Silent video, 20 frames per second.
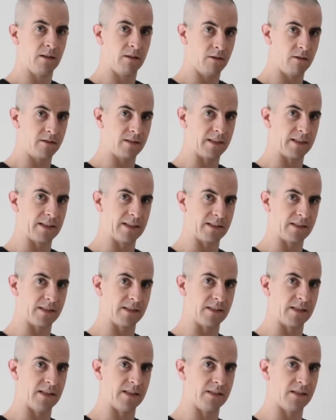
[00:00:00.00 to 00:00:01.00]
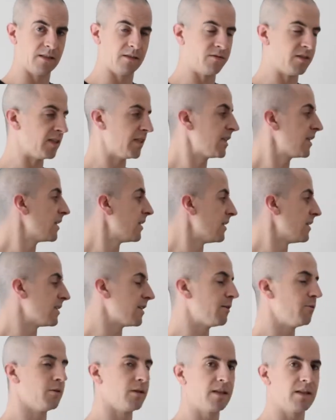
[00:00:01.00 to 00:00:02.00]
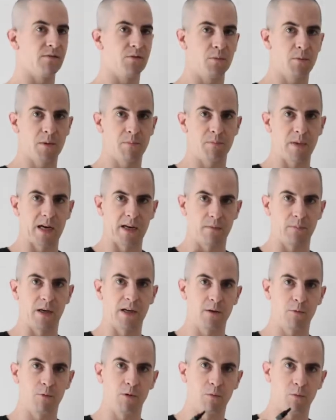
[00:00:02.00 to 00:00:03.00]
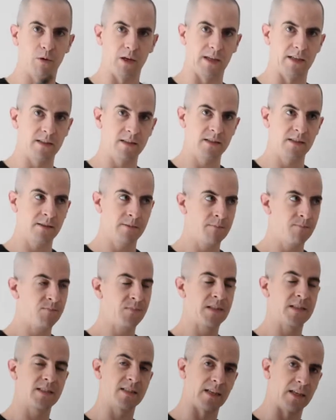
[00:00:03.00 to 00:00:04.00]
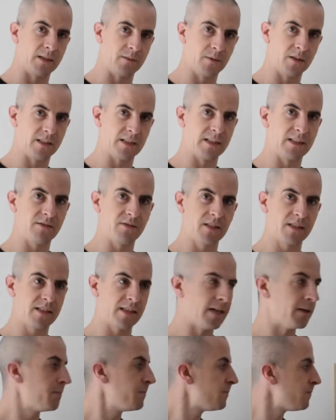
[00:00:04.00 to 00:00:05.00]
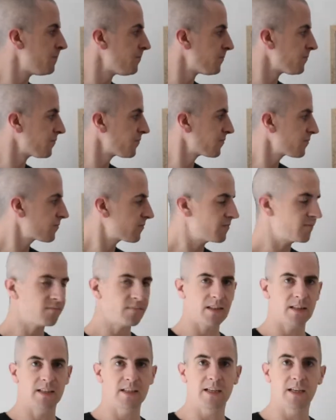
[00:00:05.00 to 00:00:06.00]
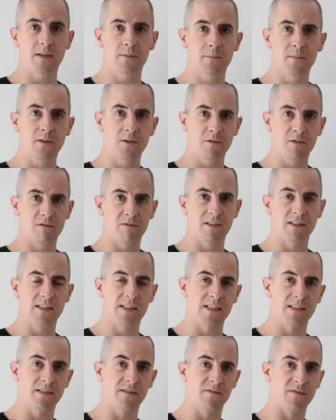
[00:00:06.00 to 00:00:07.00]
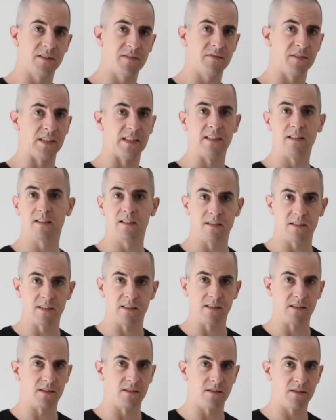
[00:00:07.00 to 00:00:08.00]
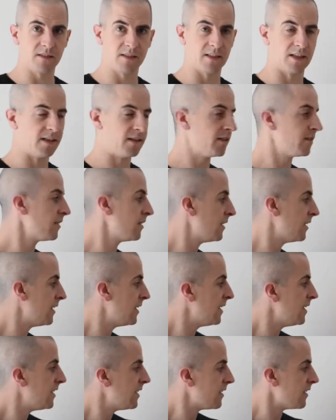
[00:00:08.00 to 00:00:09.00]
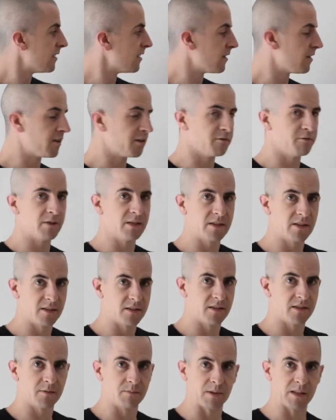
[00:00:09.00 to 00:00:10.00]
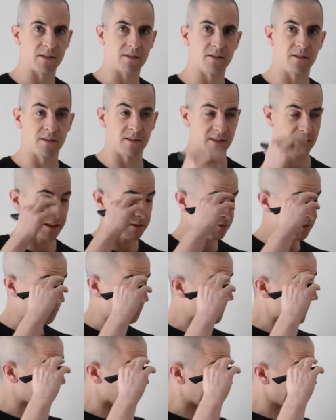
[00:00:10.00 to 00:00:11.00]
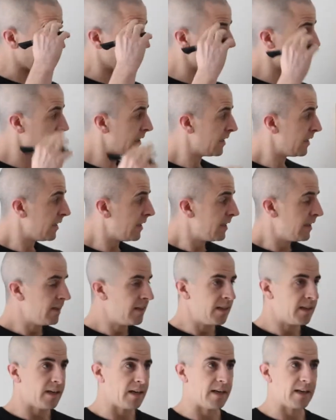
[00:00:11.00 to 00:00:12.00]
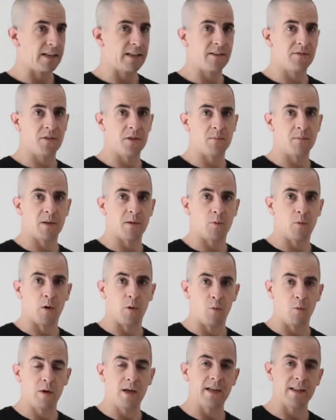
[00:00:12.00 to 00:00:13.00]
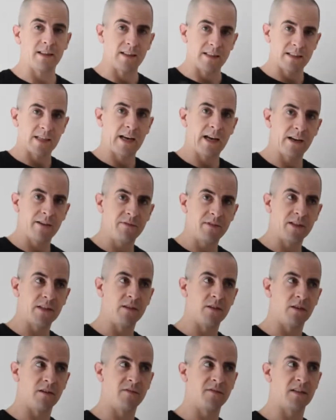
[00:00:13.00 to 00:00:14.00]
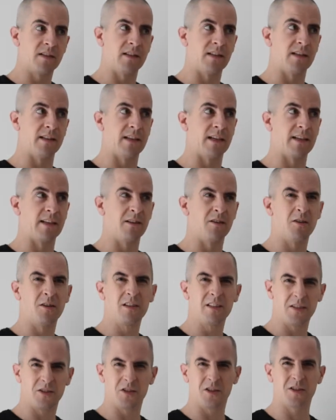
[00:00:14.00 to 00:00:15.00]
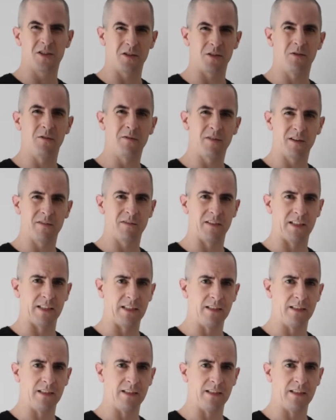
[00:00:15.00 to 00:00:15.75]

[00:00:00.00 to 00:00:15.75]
loading exercises for the Achilles. I will give them a backpack with weights, stand them on the edge of a step, get them to do 3 sets of 15 because it's a good start. And a lot of research has been done on that at ski. And I give them a weight that's heavy enough that they can only just do 15.